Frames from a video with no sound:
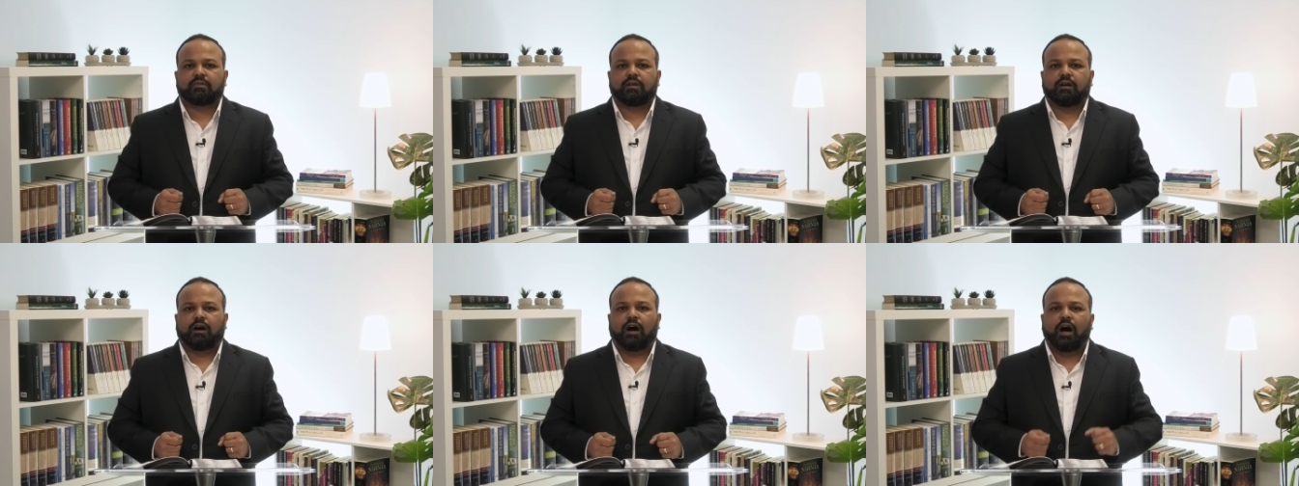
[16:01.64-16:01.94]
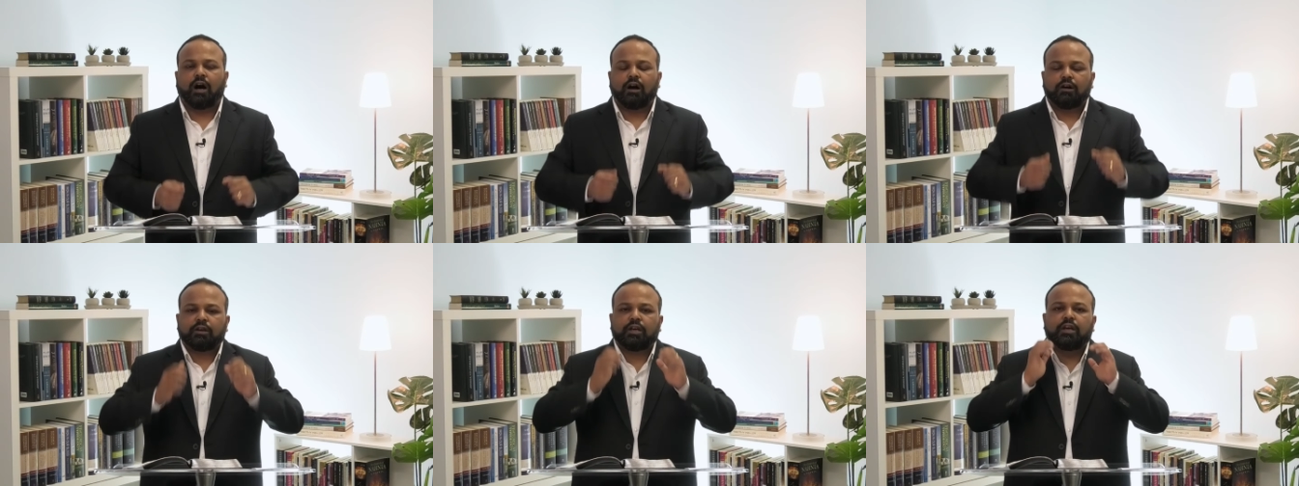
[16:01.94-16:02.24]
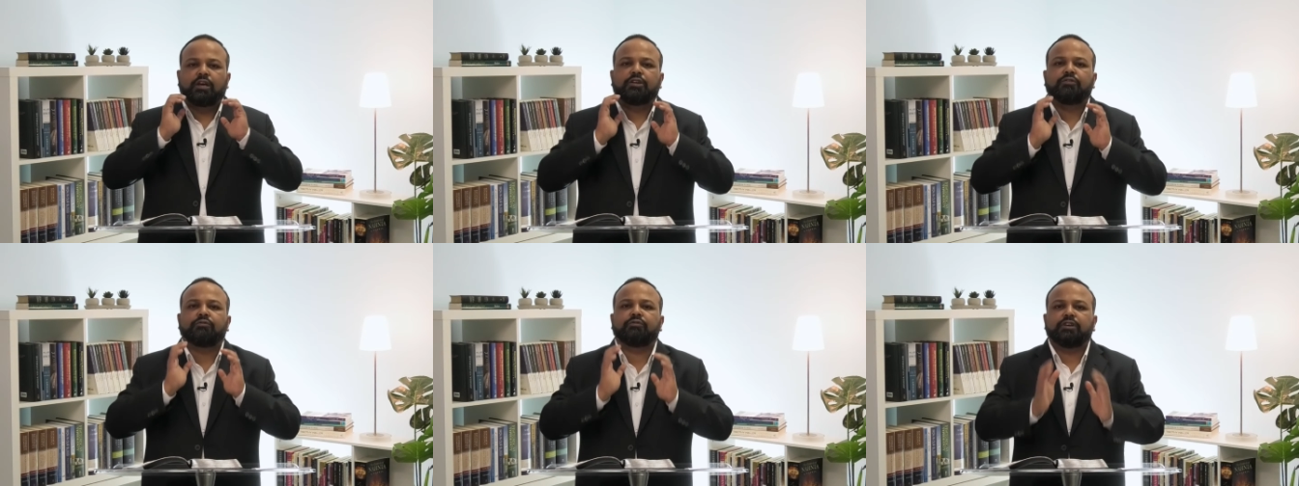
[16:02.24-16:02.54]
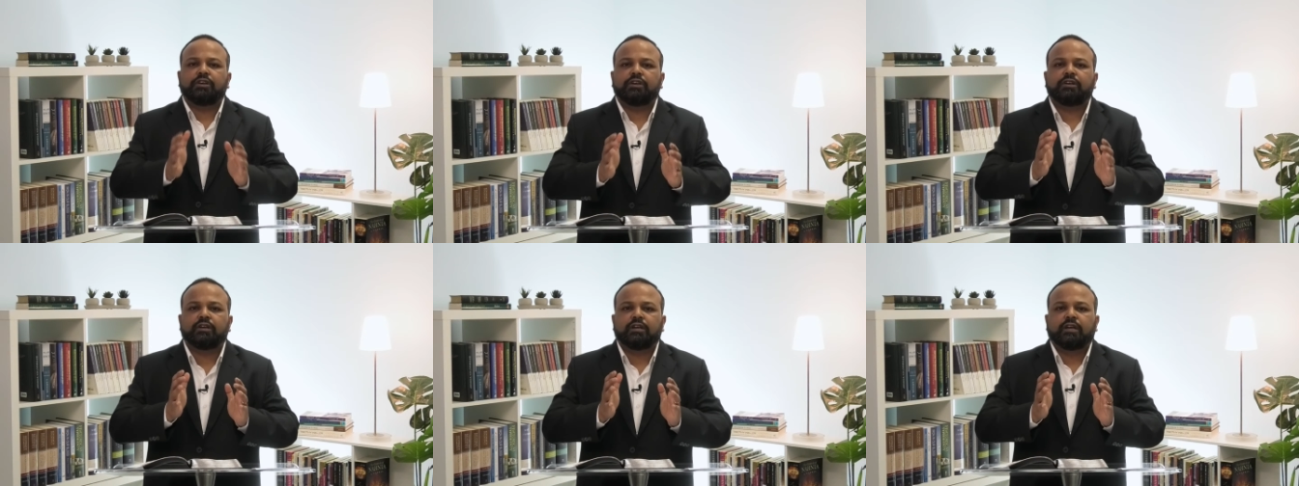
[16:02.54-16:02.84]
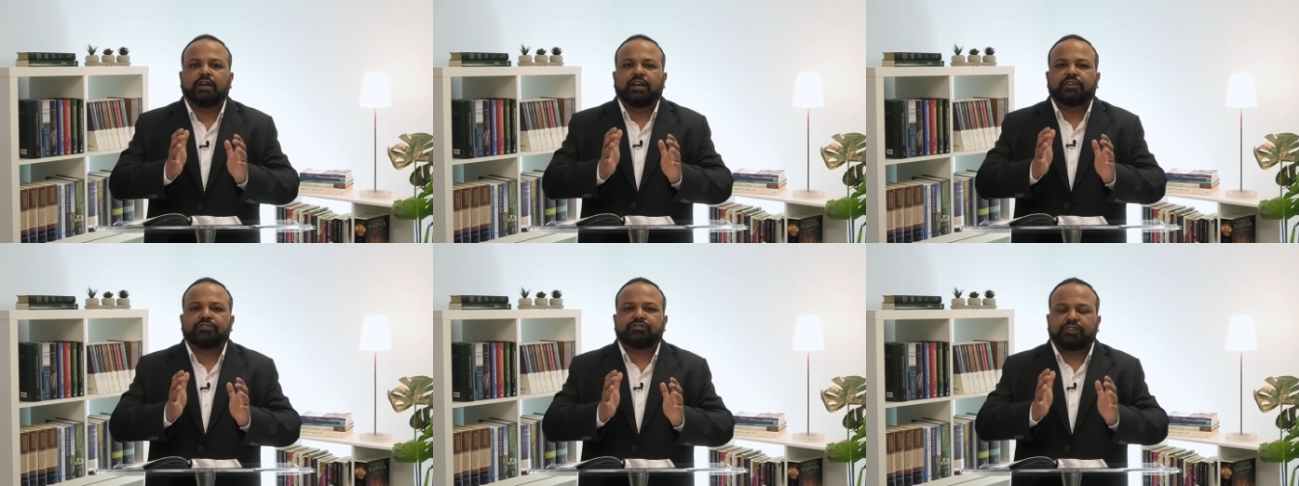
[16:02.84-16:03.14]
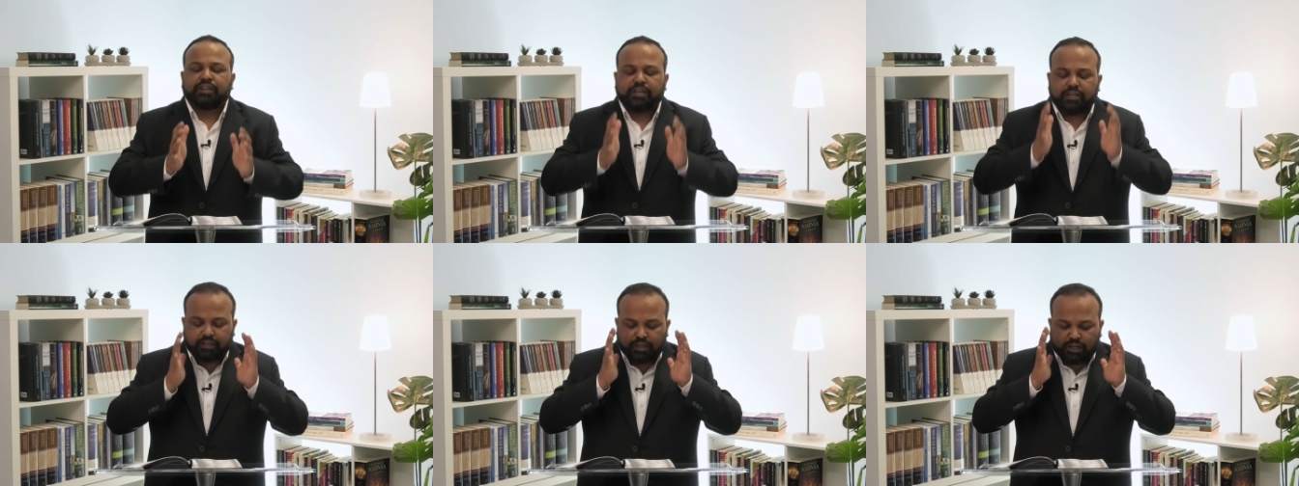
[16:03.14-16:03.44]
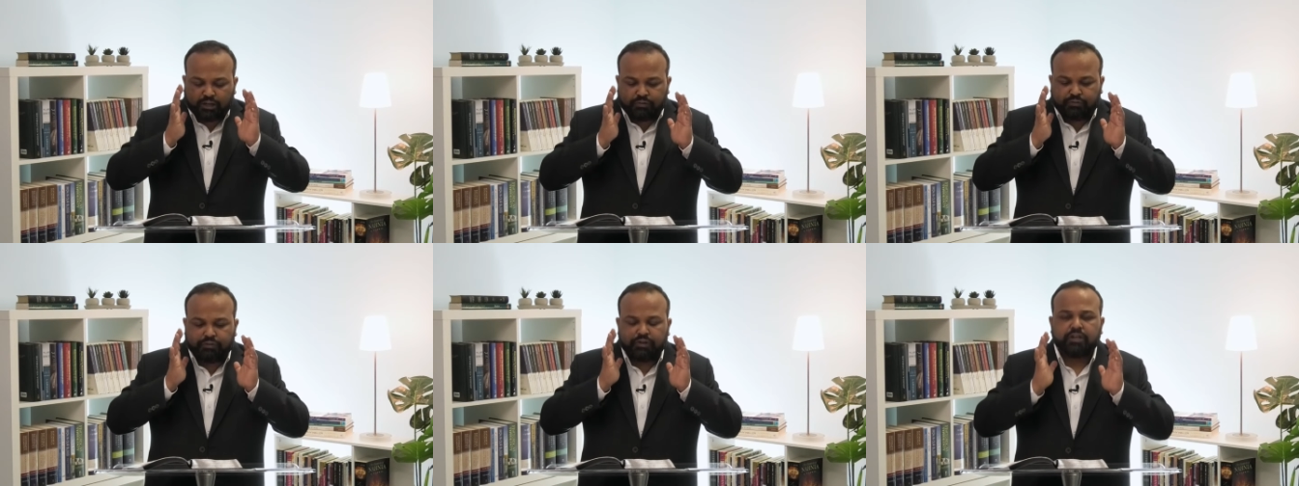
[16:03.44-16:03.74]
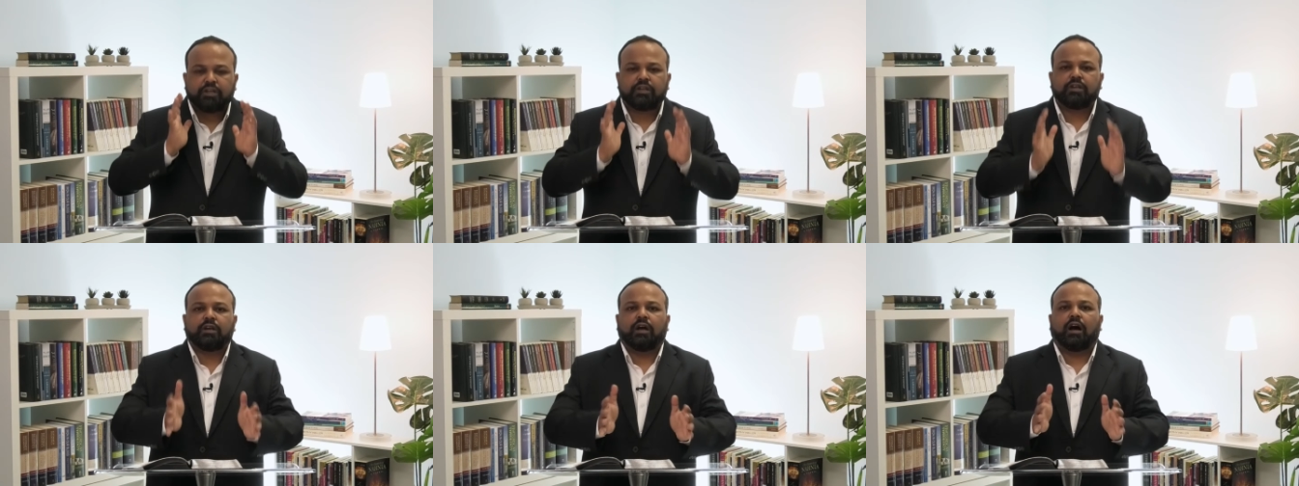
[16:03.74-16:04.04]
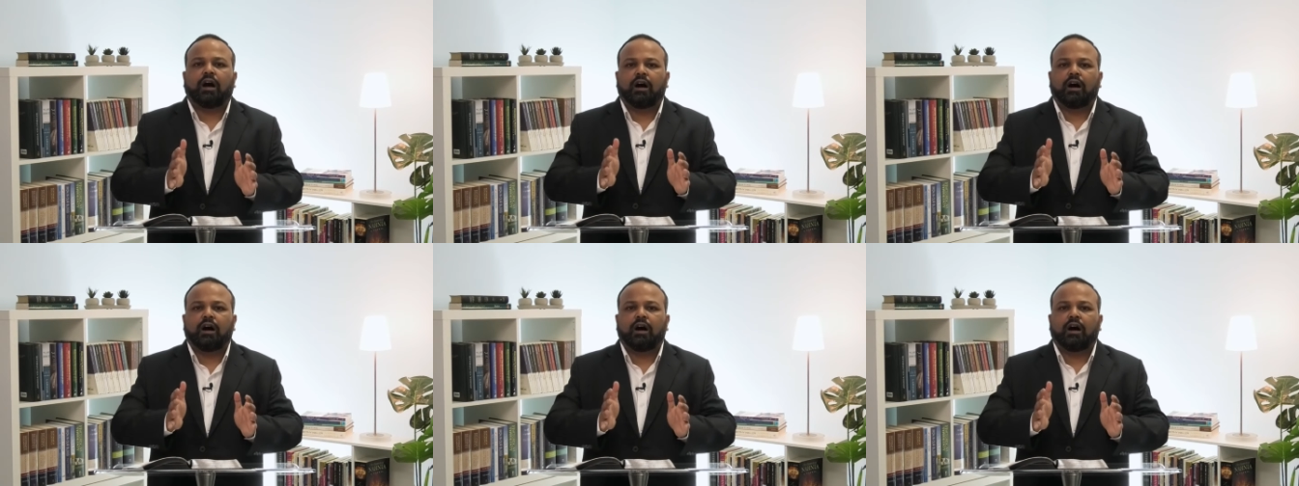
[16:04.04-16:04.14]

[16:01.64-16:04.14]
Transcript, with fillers: How can we say that we